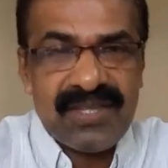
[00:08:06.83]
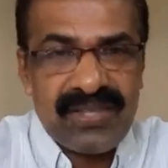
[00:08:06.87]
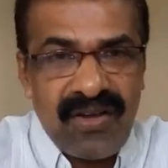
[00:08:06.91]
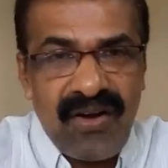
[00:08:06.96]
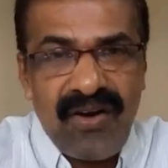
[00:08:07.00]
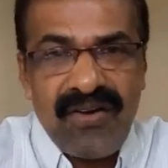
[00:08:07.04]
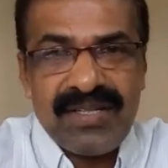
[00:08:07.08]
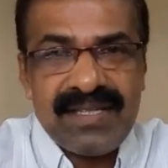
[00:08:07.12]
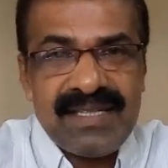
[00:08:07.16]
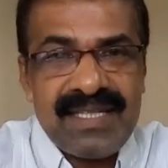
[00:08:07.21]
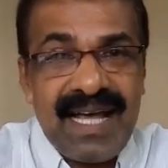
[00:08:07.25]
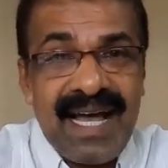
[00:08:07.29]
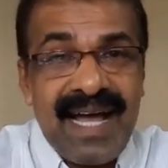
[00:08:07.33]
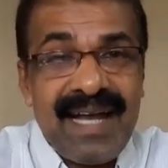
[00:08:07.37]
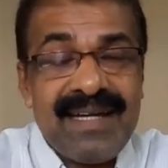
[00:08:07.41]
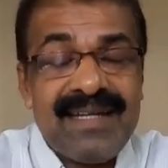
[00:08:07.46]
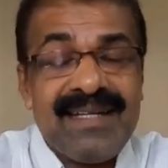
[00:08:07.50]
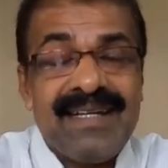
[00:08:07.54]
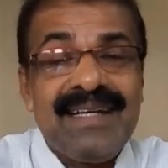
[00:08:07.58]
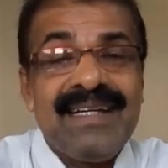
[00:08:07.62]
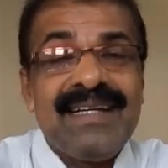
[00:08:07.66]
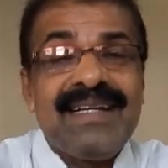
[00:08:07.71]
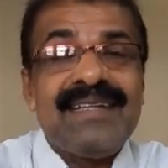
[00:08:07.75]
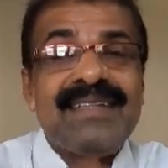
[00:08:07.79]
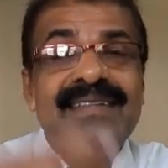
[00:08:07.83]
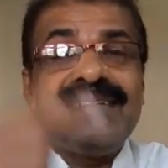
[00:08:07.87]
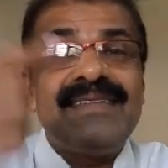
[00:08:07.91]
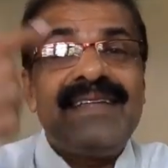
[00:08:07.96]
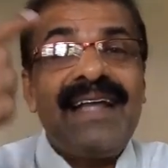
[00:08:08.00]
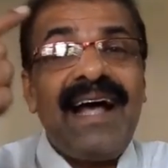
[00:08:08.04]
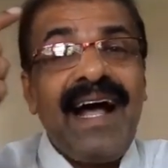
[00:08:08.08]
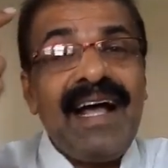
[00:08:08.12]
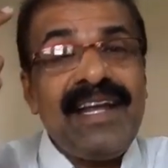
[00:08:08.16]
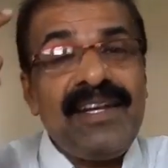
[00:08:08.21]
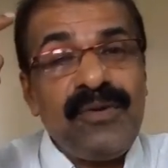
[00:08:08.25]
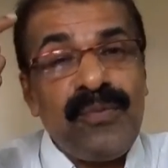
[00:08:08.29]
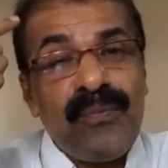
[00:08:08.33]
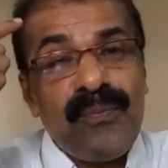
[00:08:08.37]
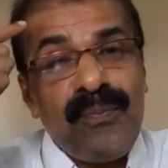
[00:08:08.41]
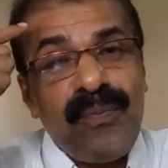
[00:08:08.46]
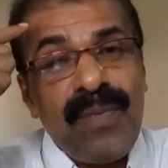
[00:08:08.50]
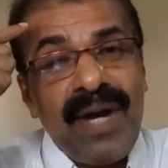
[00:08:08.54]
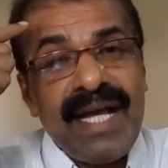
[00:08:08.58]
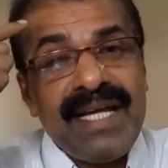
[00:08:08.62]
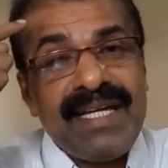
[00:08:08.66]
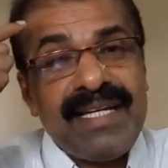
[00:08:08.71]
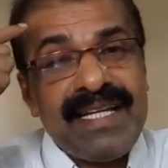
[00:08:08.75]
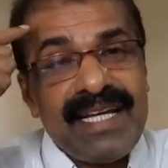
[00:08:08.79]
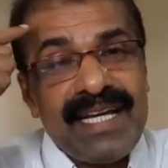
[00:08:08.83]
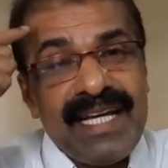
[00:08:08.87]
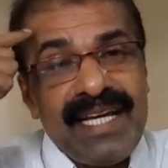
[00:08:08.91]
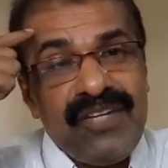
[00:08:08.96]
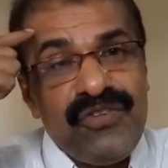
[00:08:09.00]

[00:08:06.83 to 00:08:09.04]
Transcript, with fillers: thought that that might